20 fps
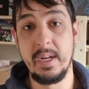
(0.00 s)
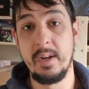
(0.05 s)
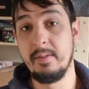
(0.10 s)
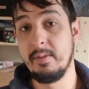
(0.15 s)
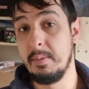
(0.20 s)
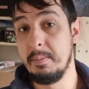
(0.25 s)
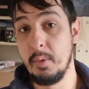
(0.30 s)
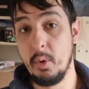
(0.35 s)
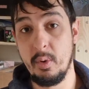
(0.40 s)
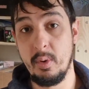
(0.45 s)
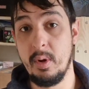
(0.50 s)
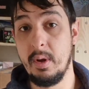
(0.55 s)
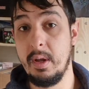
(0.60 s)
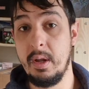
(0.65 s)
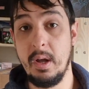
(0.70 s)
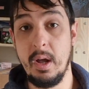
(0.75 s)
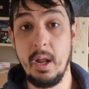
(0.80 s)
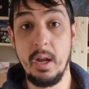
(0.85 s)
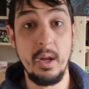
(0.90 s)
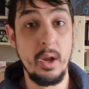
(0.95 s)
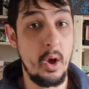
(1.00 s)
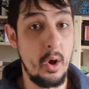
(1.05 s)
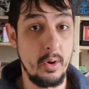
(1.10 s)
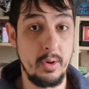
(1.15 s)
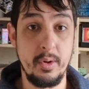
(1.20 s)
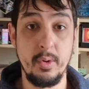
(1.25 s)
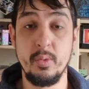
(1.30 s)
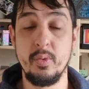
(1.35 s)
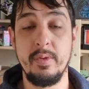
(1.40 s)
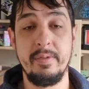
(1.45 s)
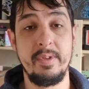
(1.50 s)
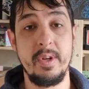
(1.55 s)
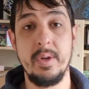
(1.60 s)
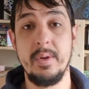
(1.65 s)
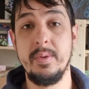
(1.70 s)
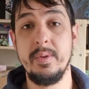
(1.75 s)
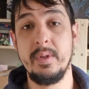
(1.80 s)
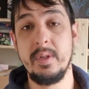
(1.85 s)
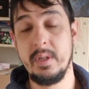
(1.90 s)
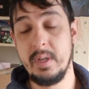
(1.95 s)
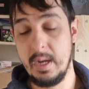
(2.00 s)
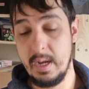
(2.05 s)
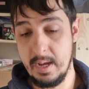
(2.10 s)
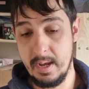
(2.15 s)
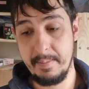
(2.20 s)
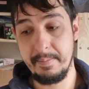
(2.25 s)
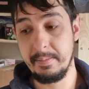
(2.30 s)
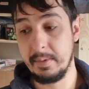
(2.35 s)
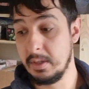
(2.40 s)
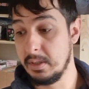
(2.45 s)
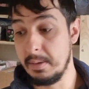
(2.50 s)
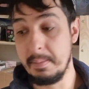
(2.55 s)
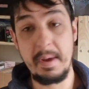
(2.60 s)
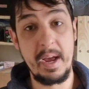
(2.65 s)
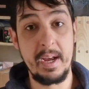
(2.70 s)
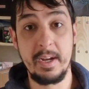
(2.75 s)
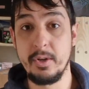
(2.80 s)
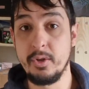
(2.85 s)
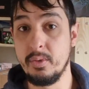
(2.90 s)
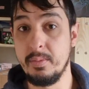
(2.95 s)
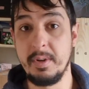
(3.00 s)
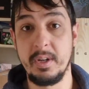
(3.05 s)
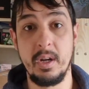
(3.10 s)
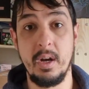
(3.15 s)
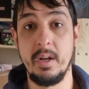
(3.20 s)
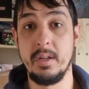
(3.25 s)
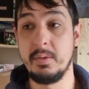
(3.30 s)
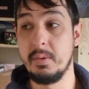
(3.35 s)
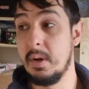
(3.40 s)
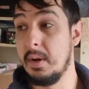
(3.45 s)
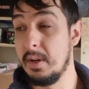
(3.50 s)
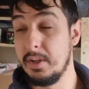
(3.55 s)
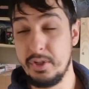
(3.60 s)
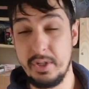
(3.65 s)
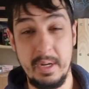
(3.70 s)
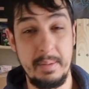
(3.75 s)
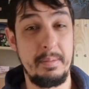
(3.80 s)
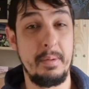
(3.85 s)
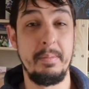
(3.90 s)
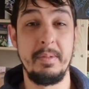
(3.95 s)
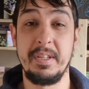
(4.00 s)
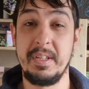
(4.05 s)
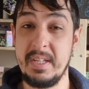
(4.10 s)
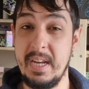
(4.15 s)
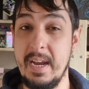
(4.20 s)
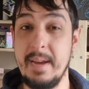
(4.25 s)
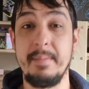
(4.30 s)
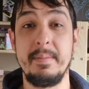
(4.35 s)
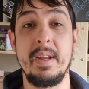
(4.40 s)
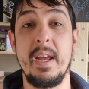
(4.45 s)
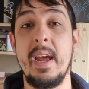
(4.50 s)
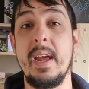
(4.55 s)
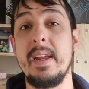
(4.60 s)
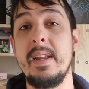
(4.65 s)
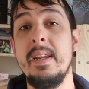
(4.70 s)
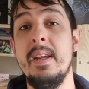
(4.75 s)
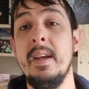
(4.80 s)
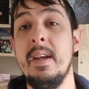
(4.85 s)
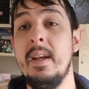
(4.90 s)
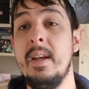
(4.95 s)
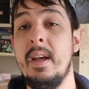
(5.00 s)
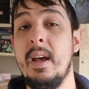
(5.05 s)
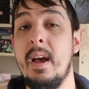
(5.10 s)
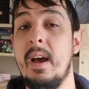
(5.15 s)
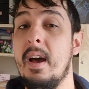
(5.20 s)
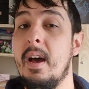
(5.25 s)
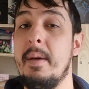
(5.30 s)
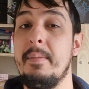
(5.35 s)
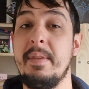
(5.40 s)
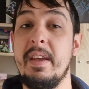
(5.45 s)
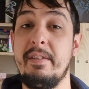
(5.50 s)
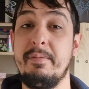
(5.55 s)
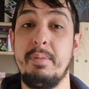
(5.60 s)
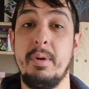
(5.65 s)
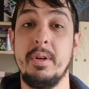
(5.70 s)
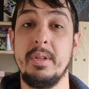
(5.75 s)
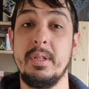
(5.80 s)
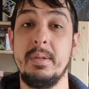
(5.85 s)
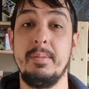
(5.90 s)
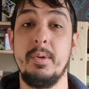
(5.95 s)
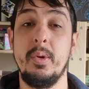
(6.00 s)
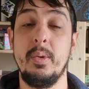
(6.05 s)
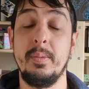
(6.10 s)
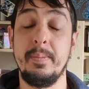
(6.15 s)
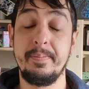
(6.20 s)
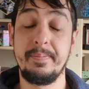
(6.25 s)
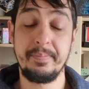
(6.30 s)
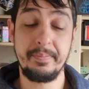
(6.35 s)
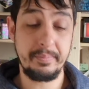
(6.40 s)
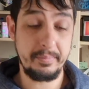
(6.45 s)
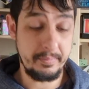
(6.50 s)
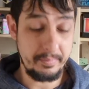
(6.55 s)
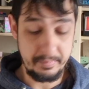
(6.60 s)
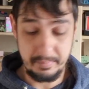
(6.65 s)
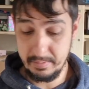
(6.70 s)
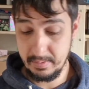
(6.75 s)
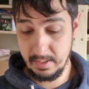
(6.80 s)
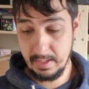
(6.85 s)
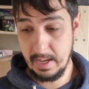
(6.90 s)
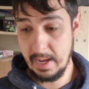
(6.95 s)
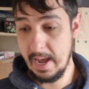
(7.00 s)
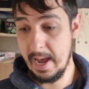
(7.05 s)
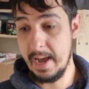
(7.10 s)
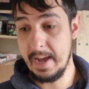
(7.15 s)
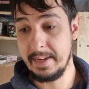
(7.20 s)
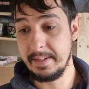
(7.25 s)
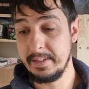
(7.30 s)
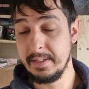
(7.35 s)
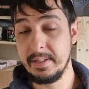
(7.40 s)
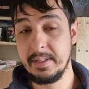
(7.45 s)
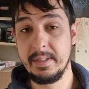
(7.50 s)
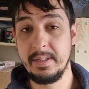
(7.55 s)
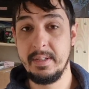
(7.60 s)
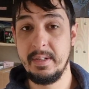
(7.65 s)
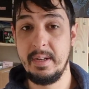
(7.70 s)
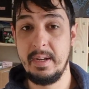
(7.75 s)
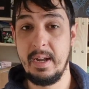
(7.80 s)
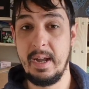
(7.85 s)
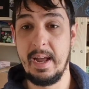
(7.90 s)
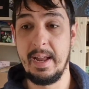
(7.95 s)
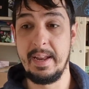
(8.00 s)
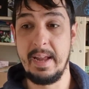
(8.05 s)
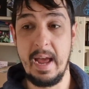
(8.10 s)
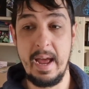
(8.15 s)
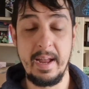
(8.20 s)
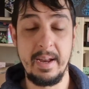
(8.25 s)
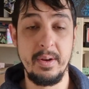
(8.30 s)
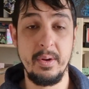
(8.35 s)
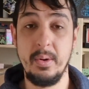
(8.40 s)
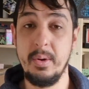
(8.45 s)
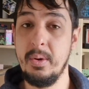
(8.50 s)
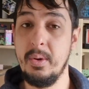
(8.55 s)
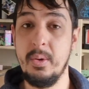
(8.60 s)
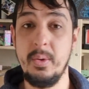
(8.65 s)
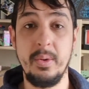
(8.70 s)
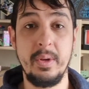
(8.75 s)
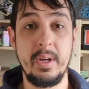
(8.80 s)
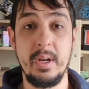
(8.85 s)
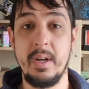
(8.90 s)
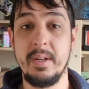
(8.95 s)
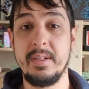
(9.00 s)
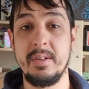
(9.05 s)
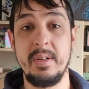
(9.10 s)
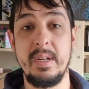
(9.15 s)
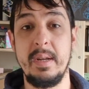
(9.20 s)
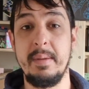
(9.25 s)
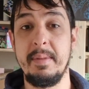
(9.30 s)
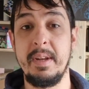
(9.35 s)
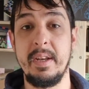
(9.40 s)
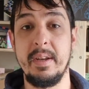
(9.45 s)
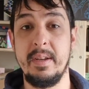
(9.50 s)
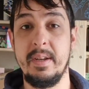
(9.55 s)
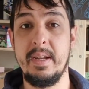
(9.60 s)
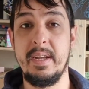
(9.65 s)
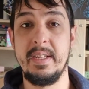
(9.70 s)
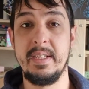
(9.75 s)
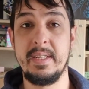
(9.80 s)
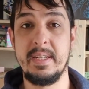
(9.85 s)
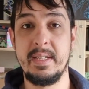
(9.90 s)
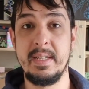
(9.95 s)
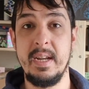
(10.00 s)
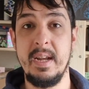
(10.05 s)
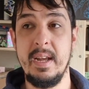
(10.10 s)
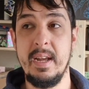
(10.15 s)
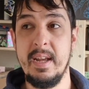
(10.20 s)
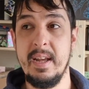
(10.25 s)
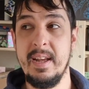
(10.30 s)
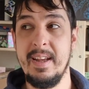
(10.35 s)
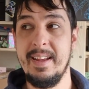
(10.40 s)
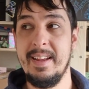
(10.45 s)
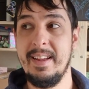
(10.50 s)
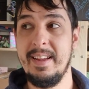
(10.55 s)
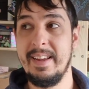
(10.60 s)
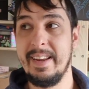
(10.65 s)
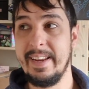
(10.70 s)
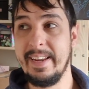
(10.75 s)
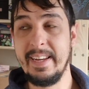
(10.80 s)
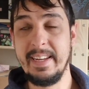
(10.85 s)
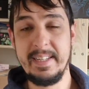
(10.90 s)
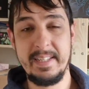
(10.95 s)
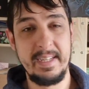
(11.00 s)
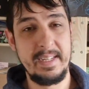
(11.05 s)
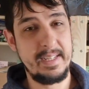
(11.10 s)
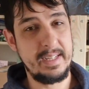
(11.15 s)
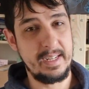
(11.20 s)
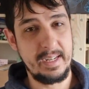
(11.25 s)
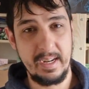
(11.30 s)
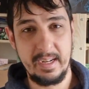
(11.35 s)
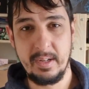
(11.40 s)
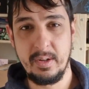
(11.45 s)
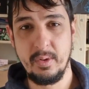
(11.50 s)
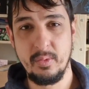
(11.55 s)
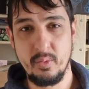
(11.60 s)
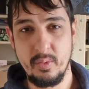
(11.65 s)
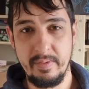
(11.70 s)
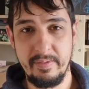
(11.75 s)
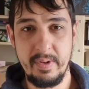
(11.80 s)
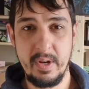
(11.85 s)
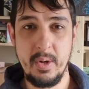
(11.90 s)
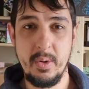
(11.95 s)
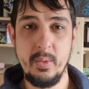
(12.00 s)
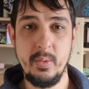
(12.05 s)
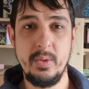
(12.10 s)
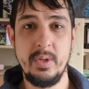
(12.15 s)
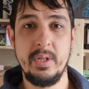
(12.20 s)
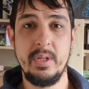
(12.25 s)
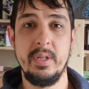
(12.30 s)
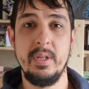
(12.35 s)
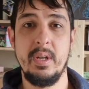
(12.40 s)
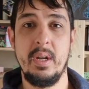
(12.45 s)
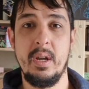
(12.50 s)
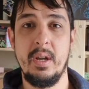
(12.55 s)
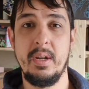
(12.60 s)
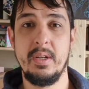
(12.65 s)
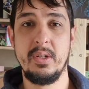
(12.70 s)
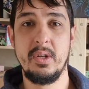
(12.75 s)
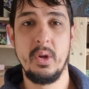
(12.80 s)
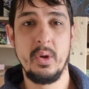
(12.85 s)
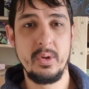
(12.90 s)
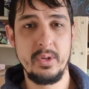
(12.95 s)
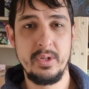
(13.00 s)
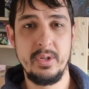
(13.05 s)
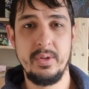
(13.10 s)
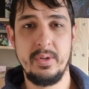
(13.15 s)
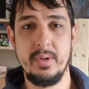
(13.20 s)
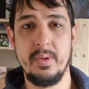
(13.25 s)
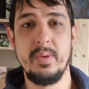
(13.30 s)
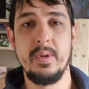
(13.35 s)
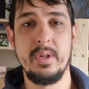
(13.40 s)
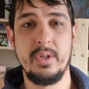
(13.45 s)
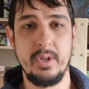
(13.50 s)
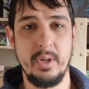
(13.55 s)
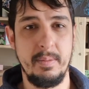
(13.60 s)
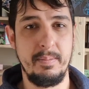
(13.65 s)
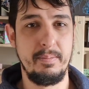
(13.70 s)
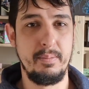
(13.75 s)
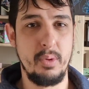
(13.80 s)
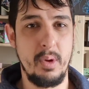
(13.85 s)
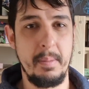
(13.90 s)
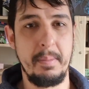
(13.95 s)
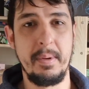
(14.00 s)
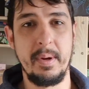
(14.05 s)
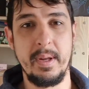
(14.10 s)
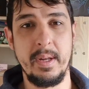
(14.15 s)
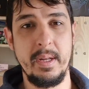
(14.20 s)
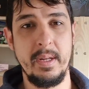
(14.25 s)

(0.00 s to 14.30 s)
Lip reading: I've got a lot of good reviews because I package all my cards well. I ship them the same day, if possible, and all the cards are near me. It's easy to get good reviews as long as you do your job properly.